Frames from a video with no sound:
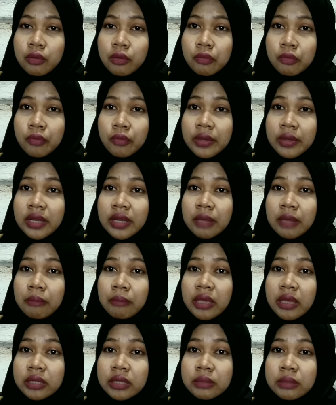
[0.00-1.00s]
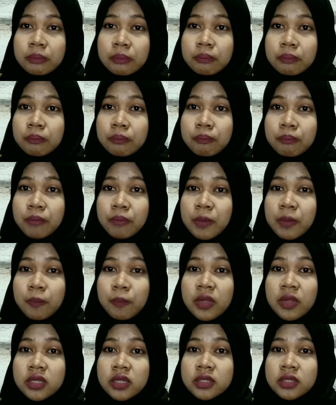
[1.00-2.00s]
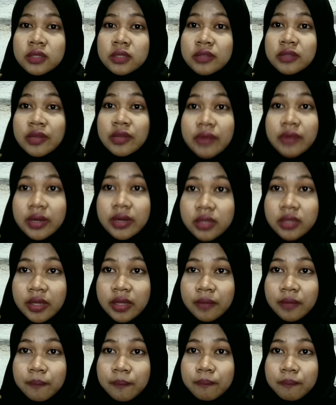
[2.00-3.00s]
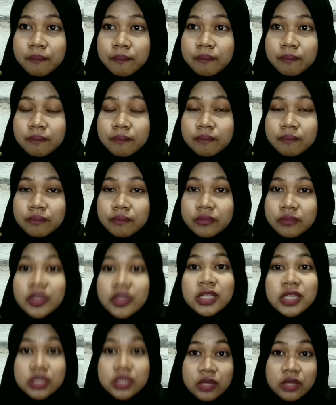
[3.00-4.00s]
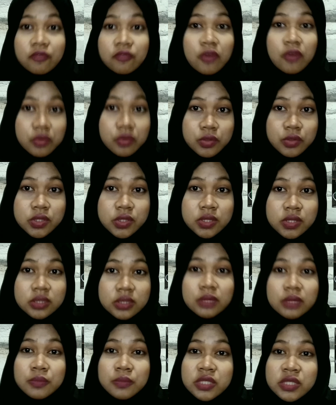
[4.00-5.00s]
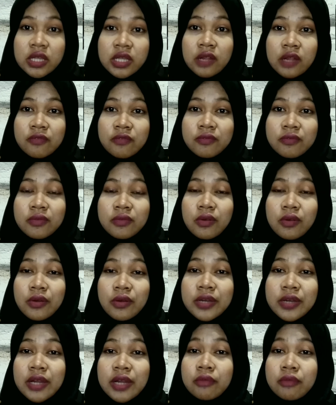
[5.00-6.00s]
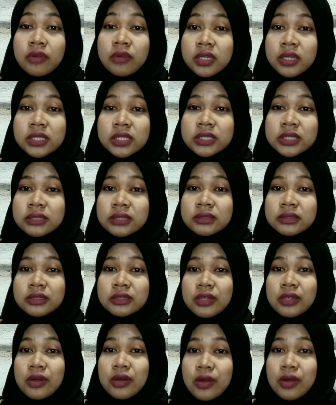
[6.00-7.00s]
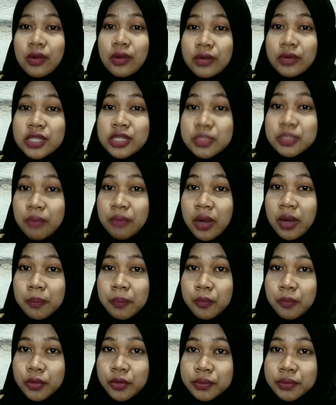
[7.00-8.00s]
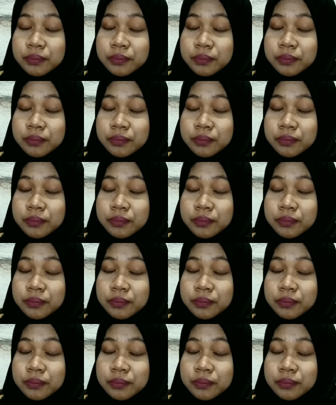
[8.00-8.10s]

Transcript: When they meet people directly, they still focus themselves on their world on the smartphone.